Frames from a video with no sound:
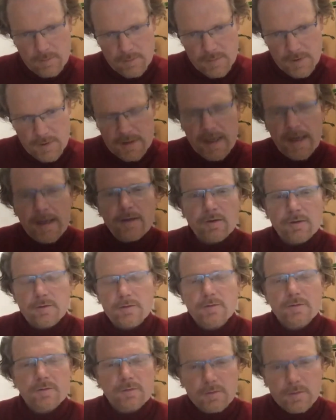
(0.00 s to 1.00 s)
scale,
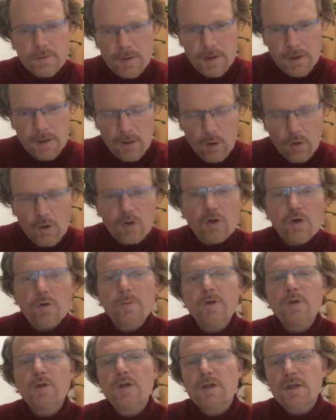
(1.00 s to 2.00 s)
in local
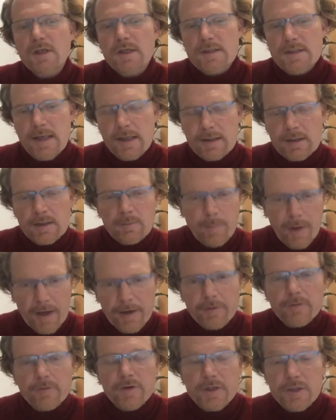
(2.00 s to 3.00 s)
communities and in
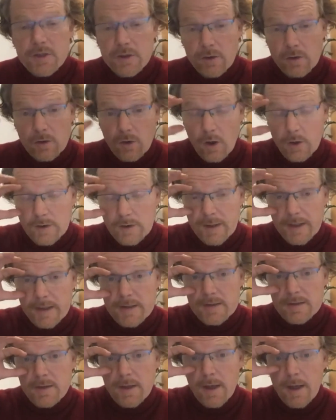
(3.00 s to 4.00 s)
bioregional
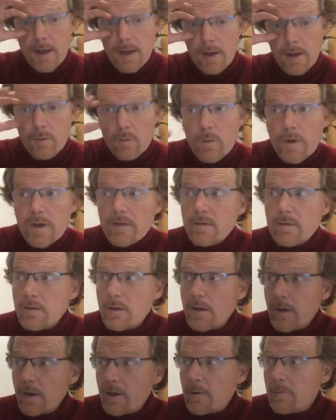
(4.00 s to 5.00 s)
context, with
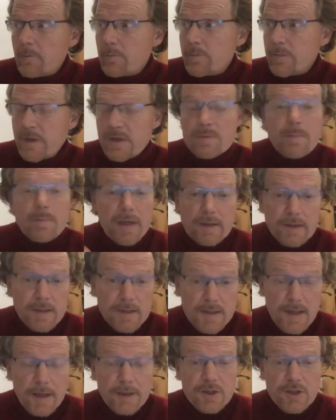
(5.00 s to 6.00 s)
this big
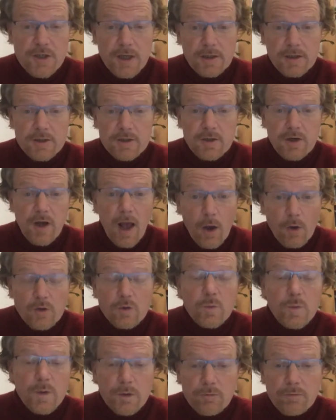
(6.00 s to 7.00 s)
design challenge. How do
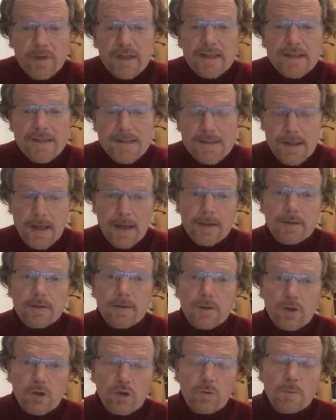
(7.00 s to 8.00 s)
we redesign
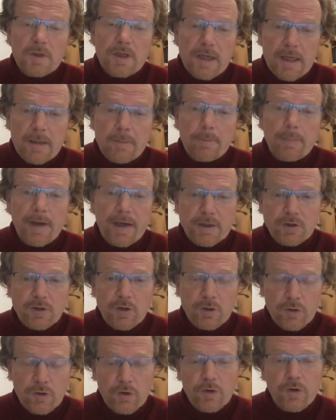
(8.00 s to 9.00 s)
the human impact
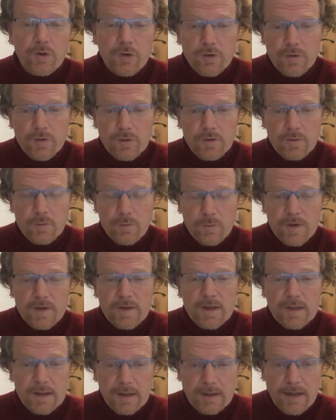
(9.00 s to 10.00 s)
on Earth
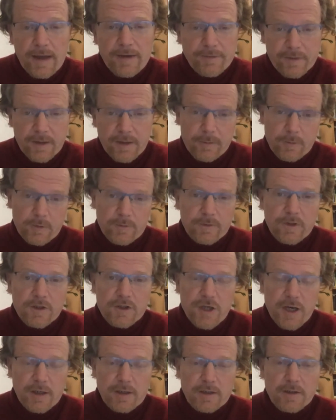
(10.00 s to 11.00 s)
within the lifetime of the
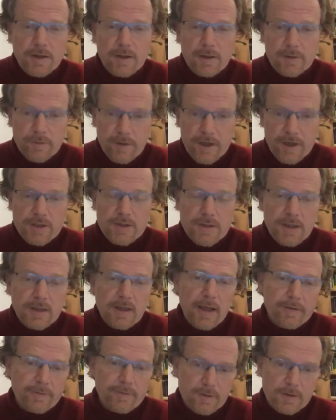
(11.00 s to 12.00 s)
generations
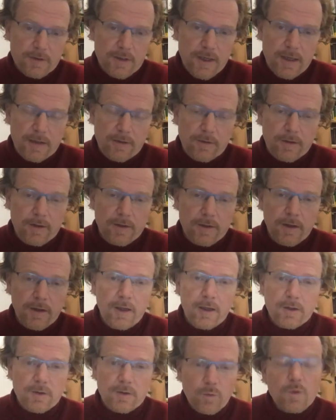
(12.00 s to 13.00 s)
alive today
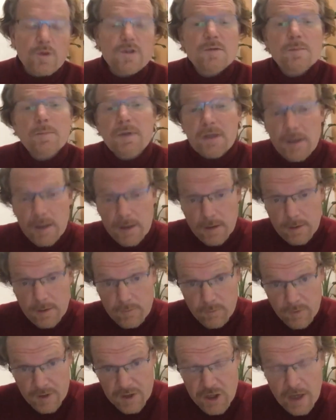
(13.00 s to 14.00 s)
towards being
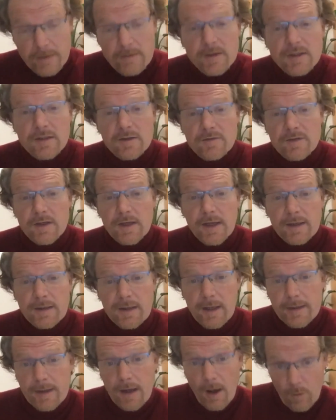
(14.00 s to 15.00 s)
regenerative again,
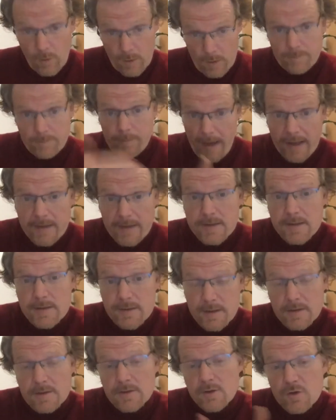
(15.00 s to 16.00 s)
like our
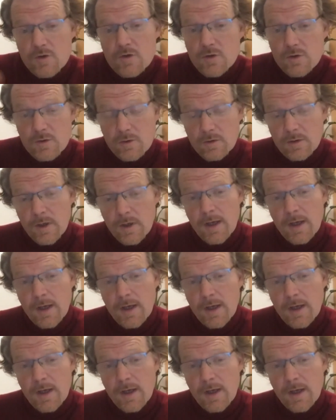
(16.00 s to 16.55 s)
ancestors used to?